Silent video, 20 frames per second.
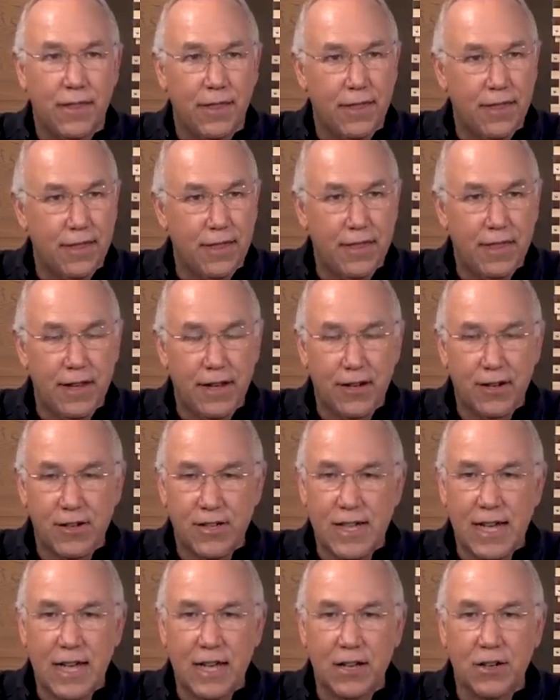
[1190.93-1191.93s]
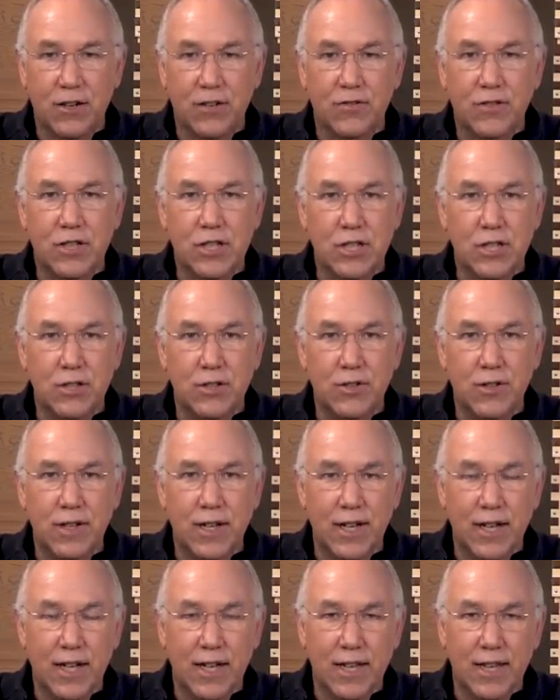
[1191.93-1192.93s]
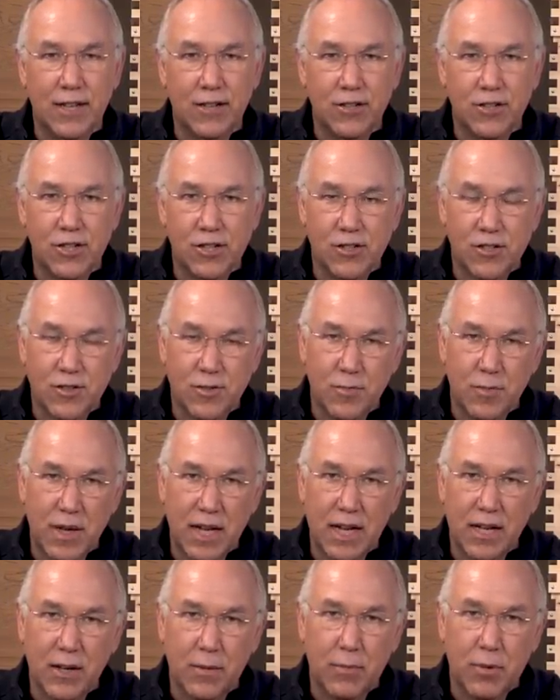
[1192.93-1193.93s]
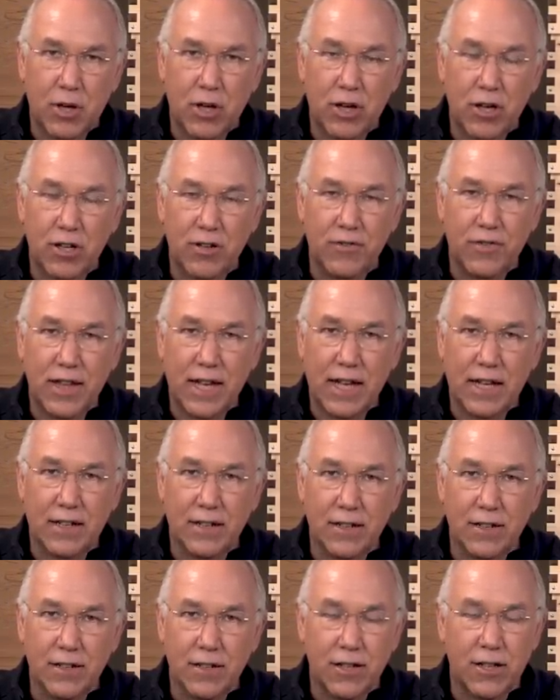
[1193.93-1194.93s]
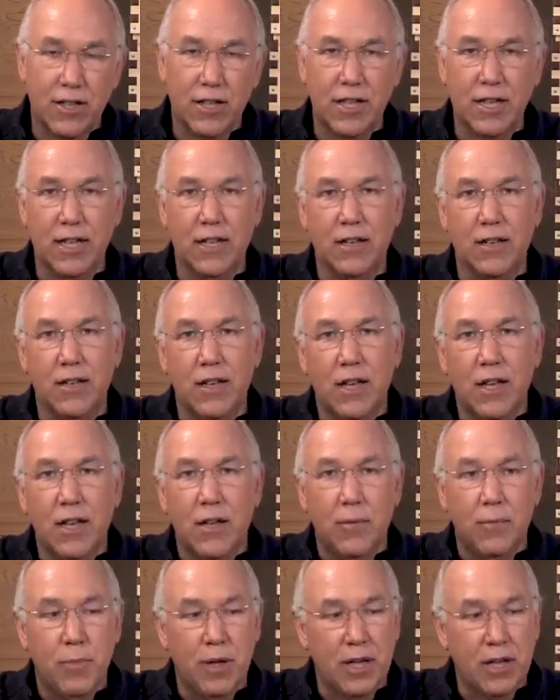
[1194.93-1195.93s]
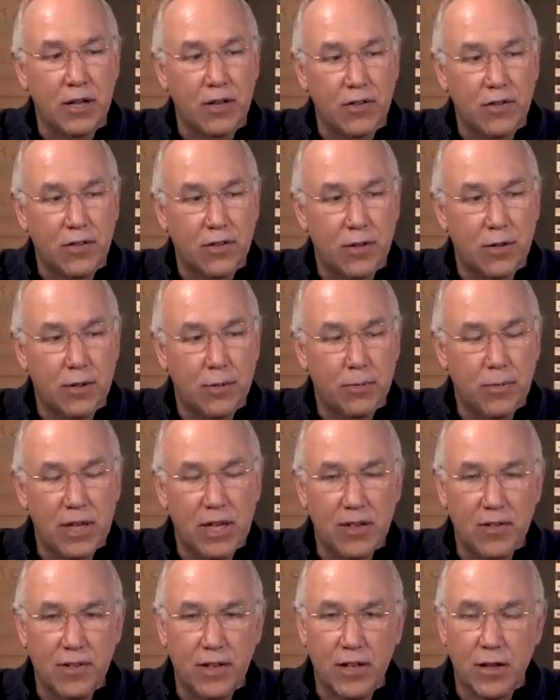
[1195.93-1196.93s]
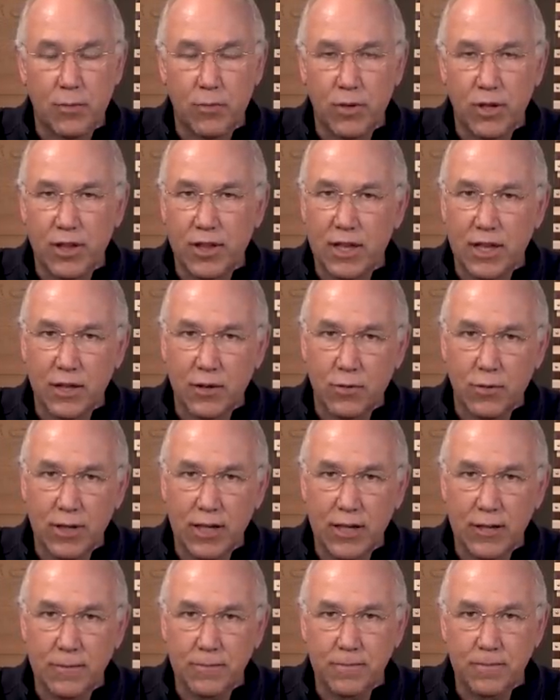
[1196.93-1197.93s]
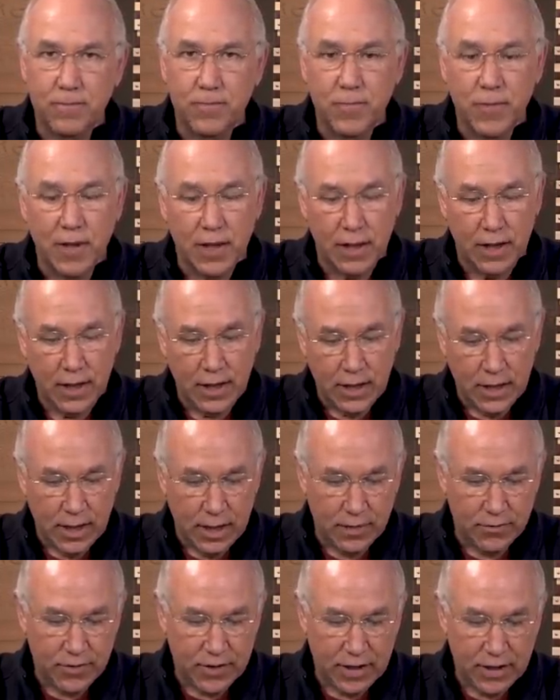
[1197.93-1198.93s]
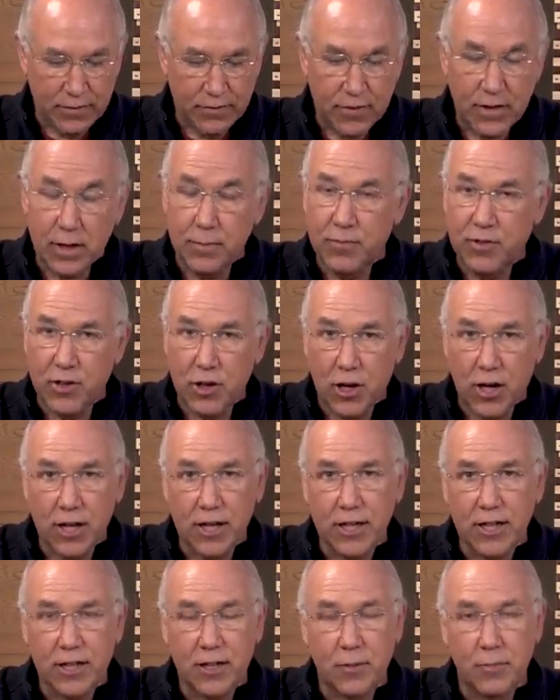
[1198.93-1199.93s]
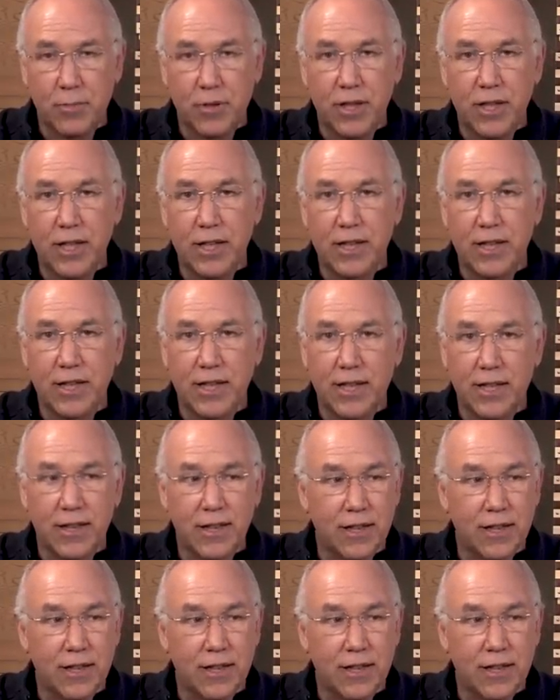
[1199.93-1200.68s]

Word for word: they're taken over too, and they're just made a part of that colony because the bees that come with that queen, if they've absconded completely,